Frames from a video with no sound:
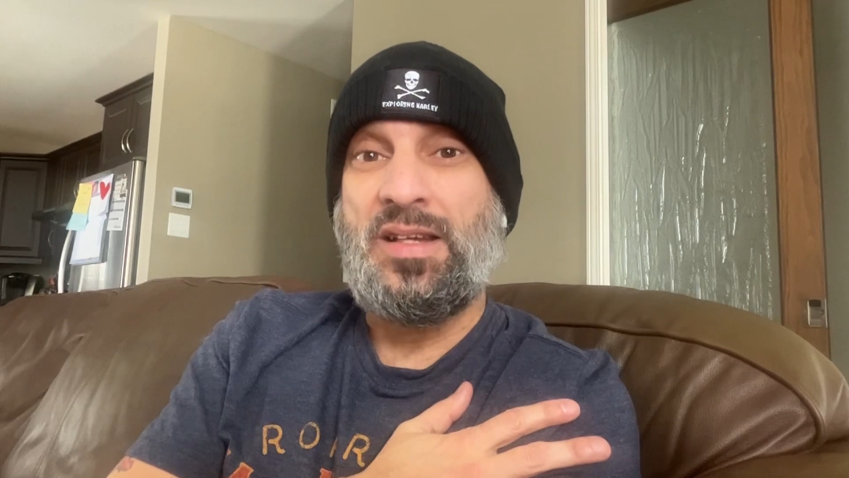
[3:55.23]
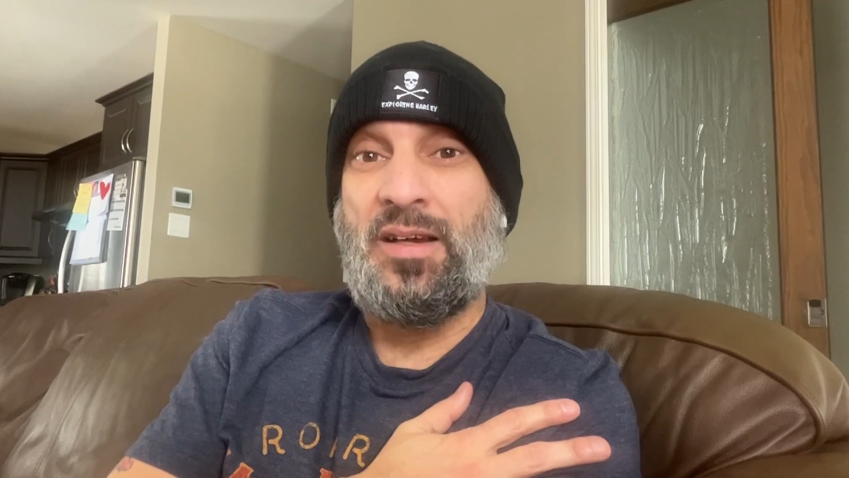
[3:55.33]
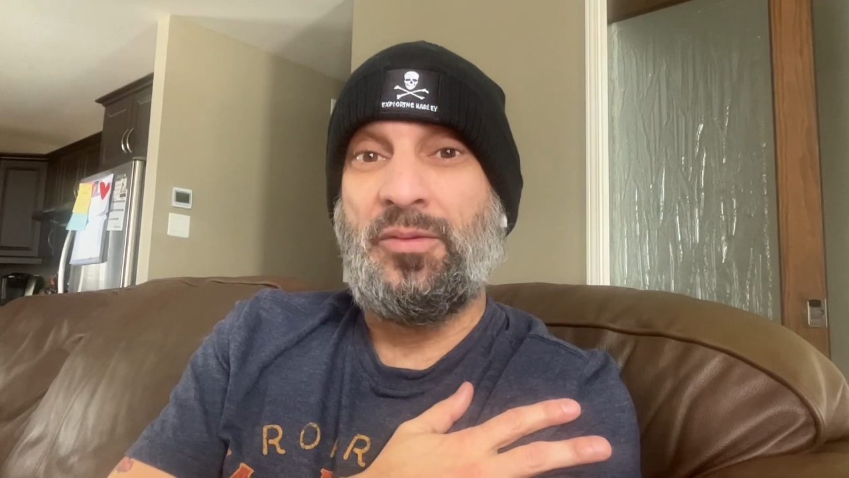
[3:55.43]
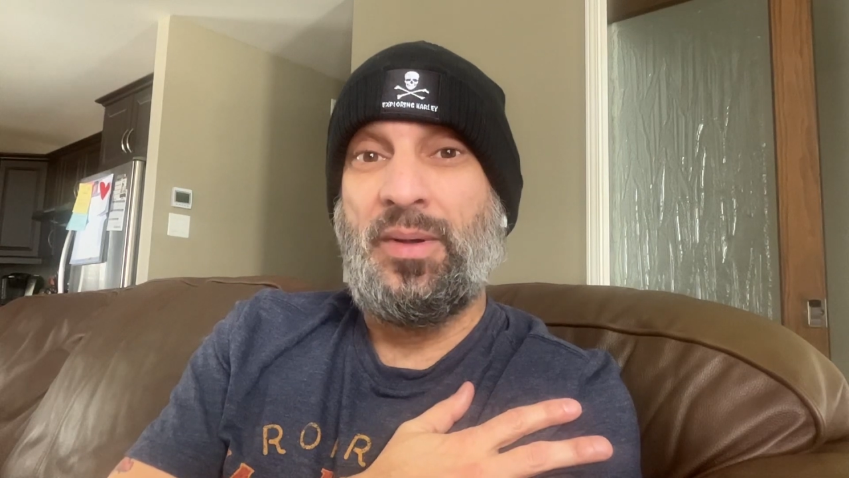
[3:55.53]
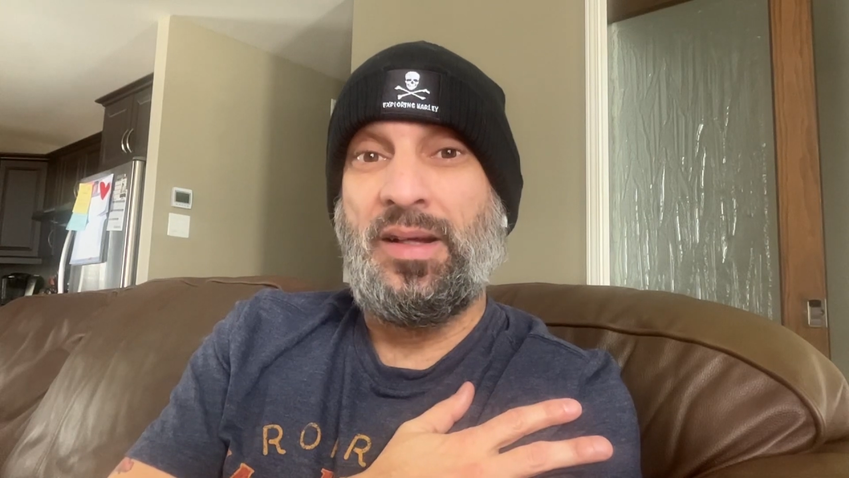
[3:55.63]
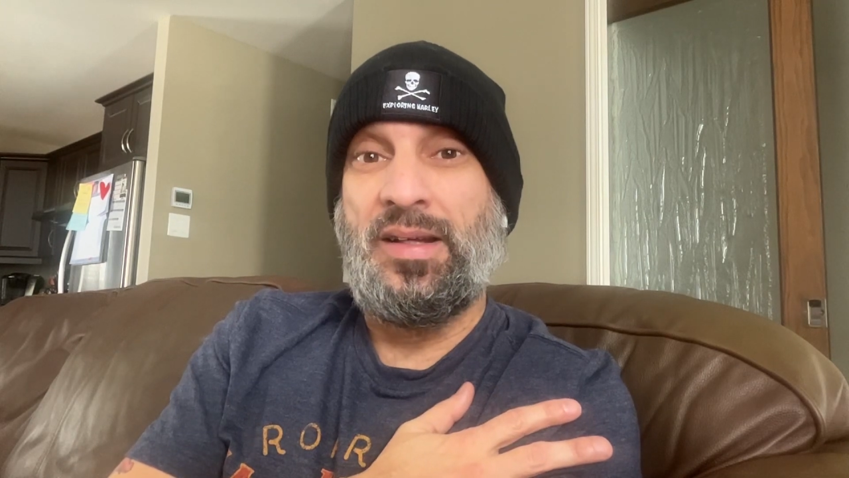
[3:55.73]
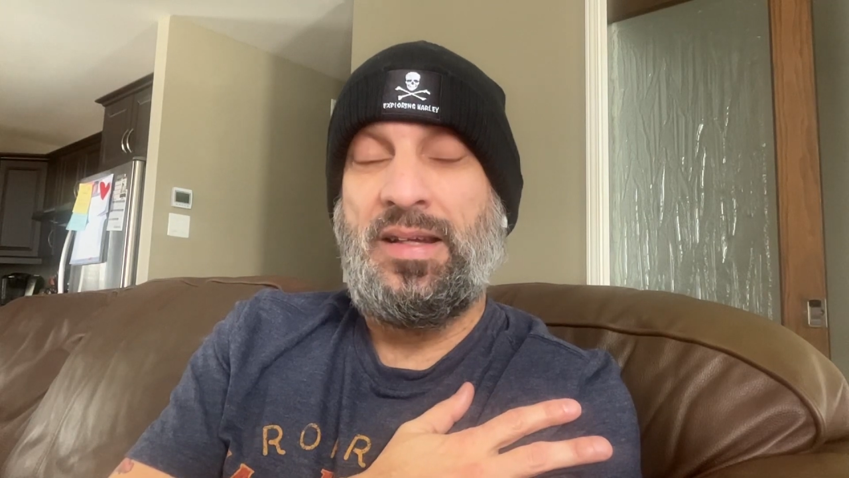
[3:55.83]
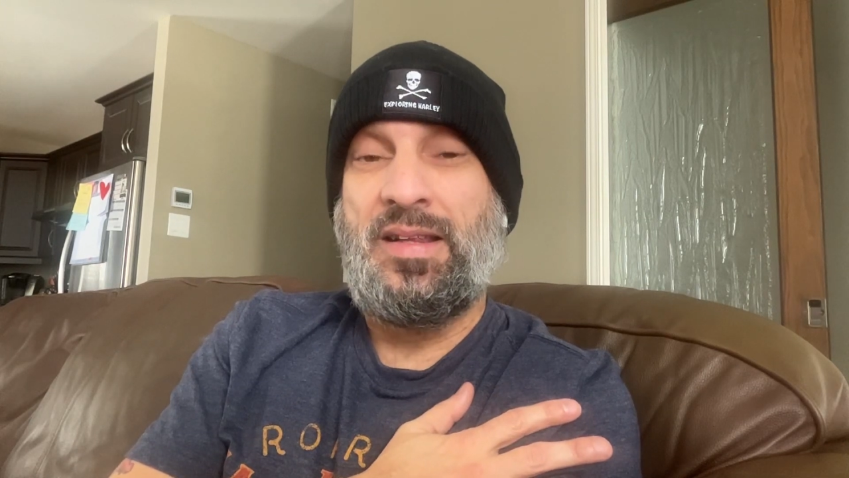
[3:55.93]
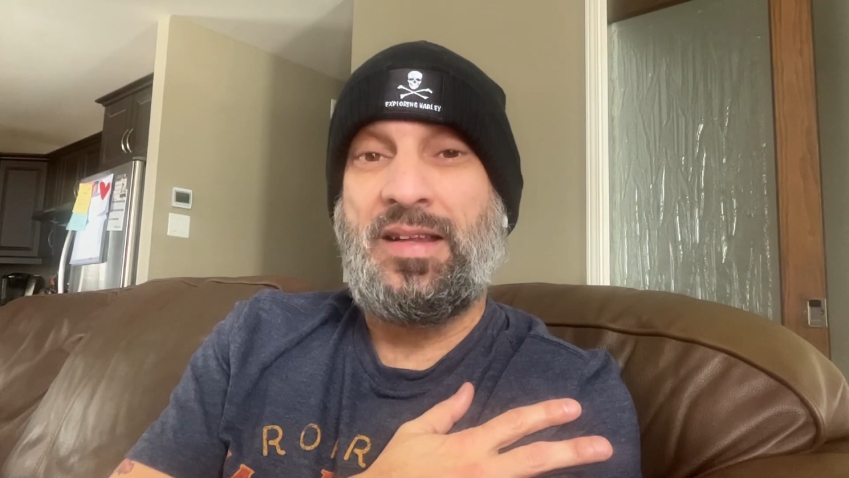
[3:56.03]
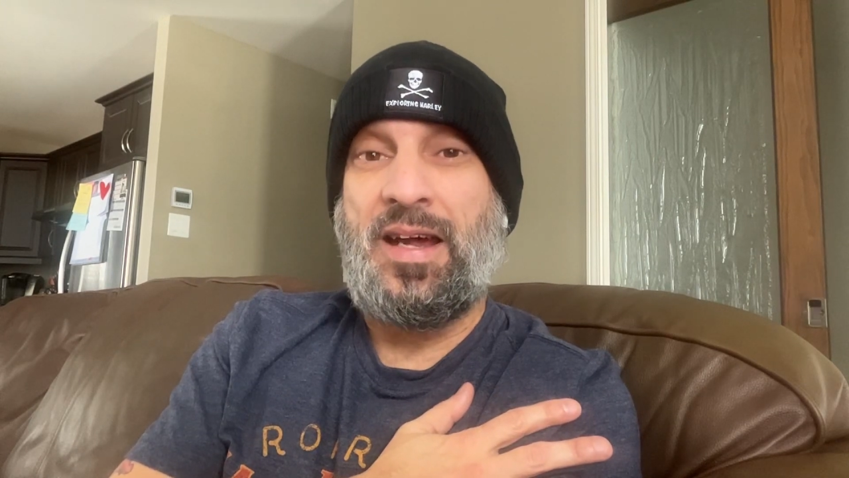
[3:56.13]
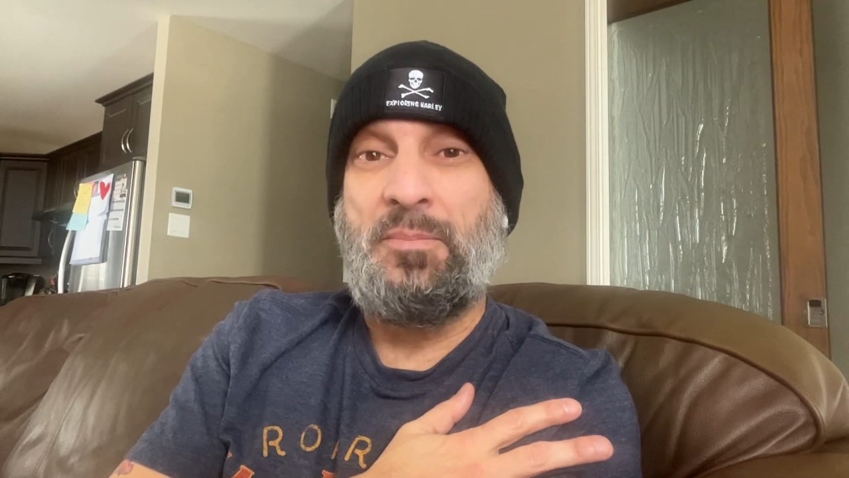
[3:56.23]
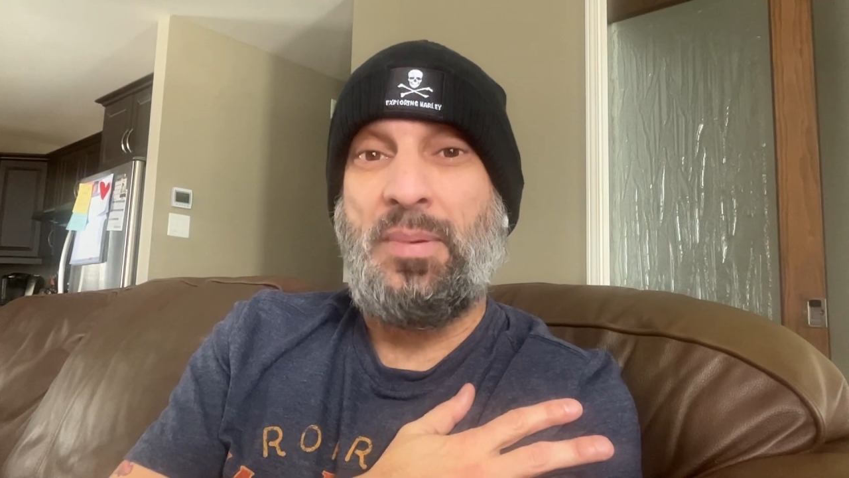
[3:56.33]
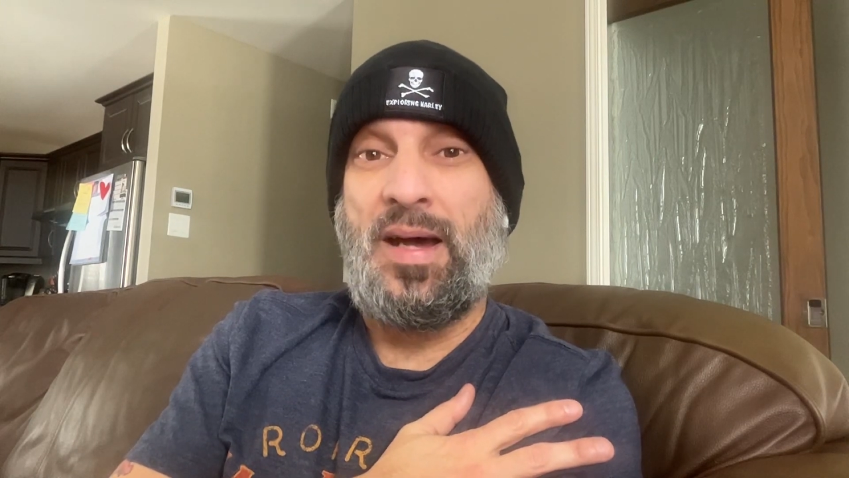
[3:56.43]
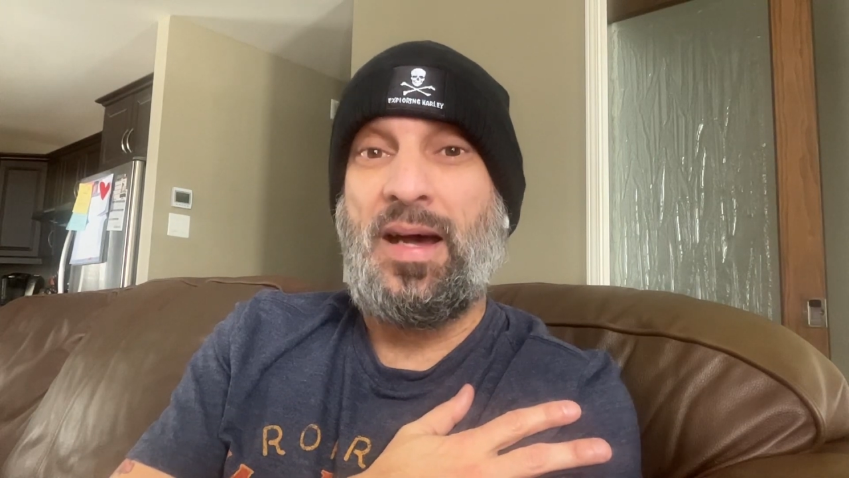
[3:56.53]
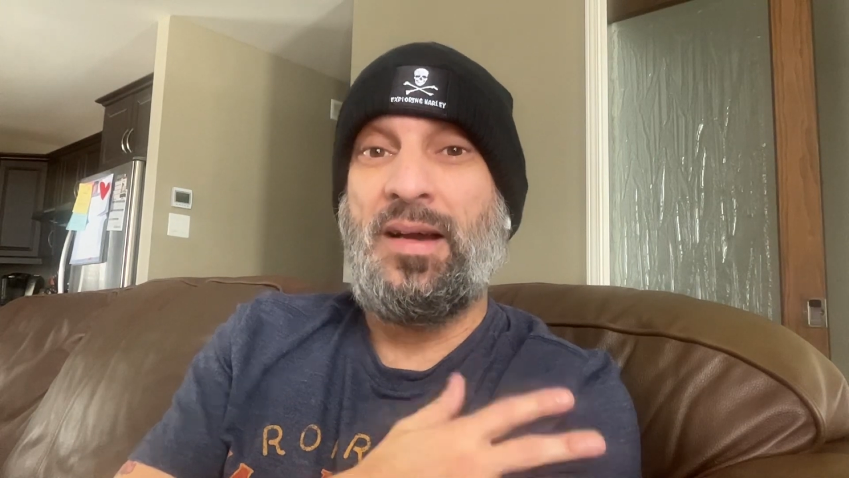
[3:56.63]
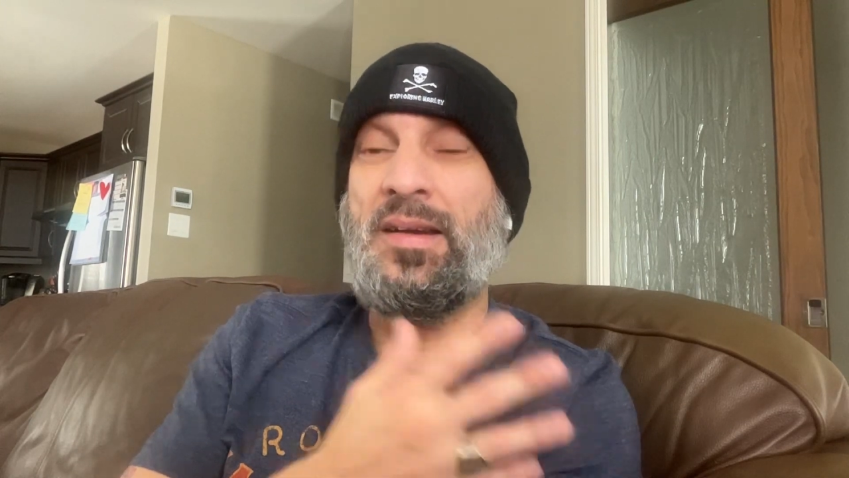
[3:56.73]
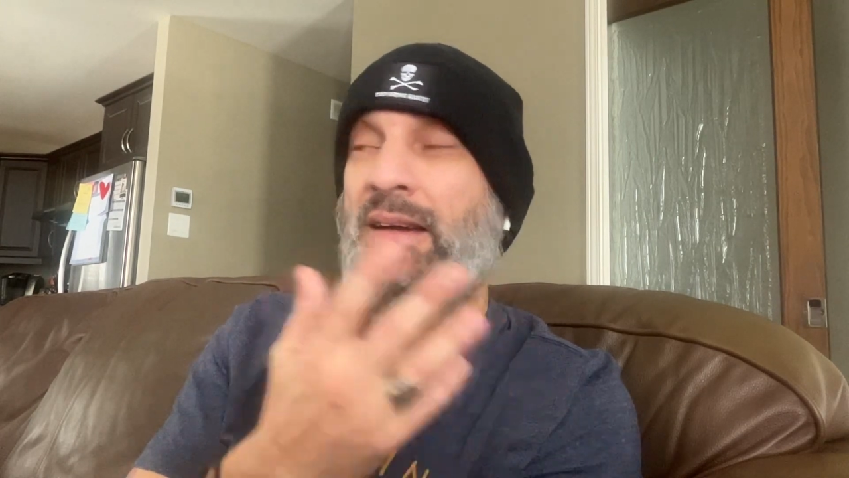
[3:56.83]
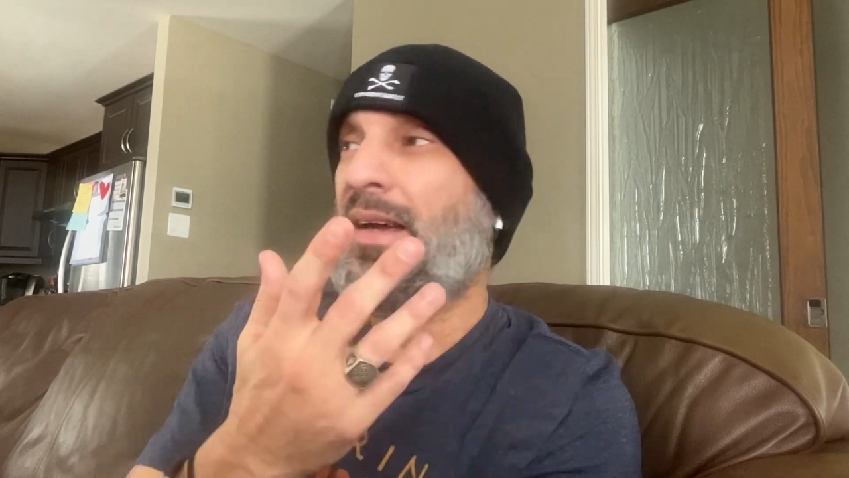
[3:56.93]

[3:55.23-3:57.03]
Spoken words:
not really that bad.